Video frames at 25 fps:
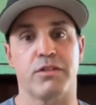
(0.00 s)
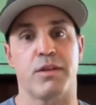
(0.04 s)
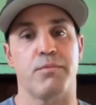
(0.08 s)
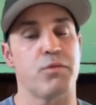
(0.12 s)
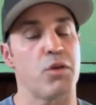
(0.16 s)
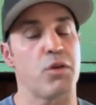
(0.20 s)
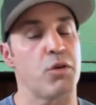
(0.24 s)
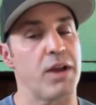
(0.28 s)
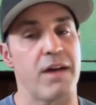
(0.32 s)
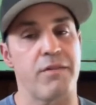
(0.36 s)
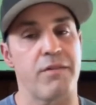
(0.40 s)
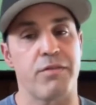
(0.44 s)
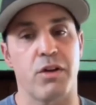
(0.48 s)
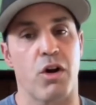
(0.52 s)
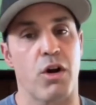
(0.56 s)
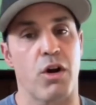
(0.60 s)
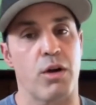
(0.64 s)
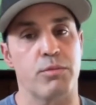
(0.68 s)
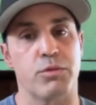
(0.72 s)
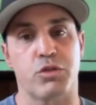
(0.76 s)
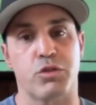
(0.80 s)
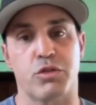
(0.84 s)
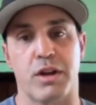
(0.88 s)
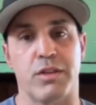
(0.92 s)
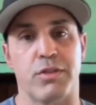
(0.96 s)
Some don't have the
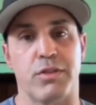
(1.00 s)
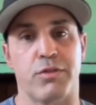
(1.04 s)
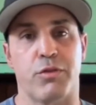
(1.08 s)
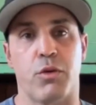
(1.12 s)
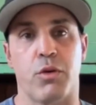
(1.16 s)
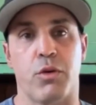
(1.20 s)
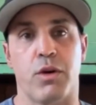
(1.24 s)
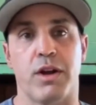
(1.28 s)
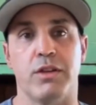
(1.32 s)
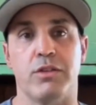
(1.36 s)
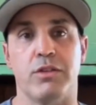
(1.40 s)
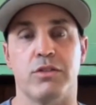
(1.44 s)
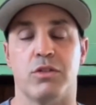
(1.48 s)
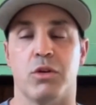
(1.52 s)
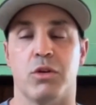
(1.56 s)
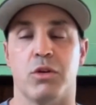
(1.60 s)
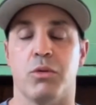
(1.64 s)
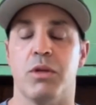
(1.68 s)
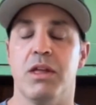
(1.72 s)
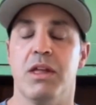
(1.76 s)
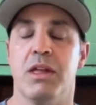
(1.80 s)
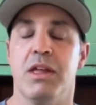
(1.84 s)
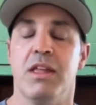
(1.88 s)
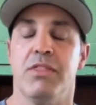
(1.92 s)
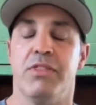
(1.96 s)
arm strength for it,
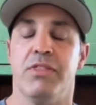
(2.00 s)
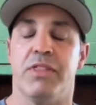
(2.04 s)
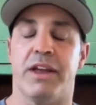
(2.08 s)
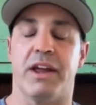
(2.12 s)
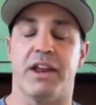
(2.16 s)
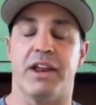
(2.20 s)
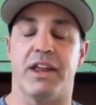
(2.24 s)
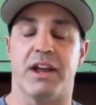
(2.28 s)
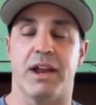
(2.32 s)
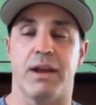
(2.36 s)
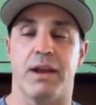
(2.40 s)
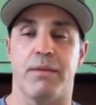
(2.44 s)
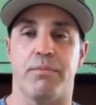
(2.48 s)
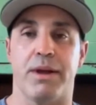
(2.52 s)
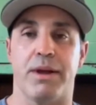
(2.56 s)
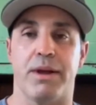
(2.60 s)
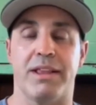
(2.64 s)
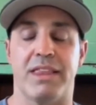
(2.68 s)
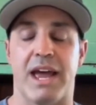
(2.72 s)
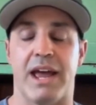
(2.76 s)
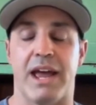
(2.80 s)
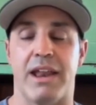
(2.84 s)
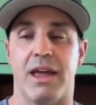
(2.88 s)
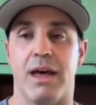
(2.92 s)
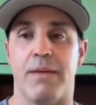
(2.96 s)
so they got to kind of
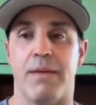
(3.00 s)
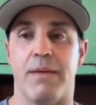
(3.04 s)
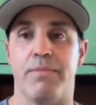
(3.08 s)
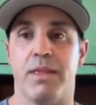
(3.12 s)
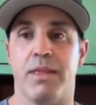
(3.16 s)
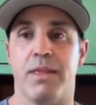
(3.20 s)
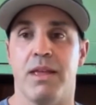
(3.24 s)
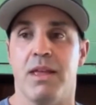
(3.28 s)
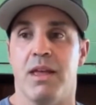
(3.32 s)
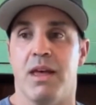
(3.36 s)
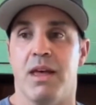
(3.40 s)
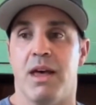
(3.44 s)
break that up.